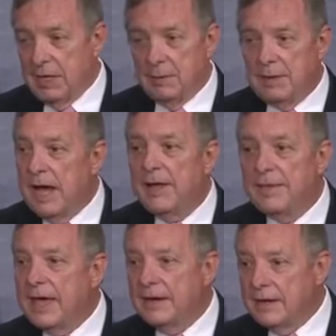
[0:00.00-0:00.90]
Uh,
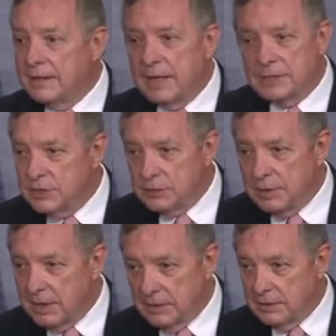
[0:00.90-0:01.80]
beyond that, it doesn't
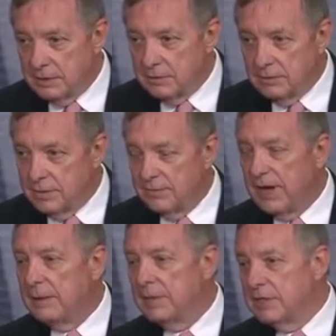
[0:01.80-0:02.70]
speak to the
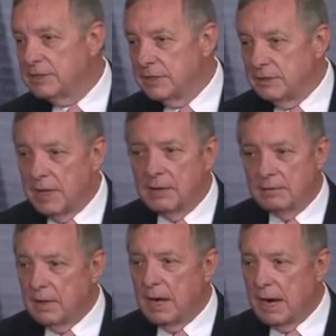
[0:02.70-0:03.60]
families and,
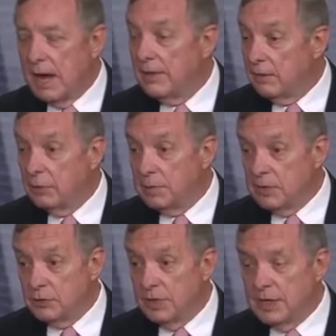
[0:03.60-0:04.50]
and and how they would
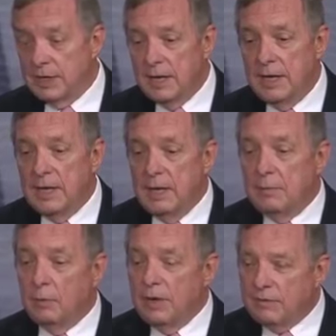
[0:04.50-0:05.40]
be treated.
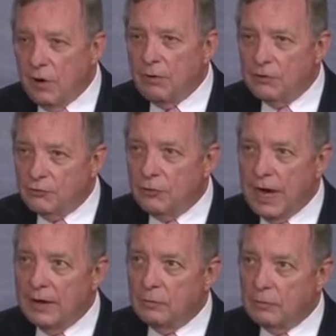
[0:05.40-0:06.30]
But we have always
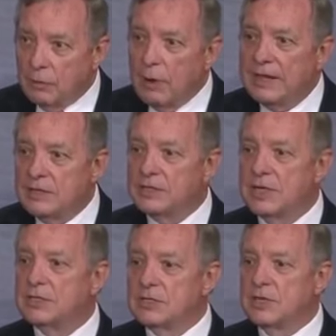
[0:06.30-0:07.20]
tried, when we write this
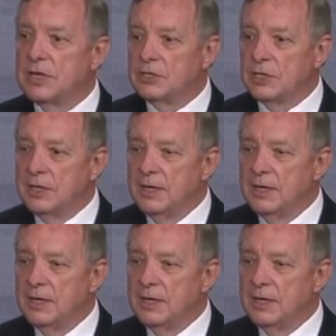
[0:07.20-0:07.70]
legislation,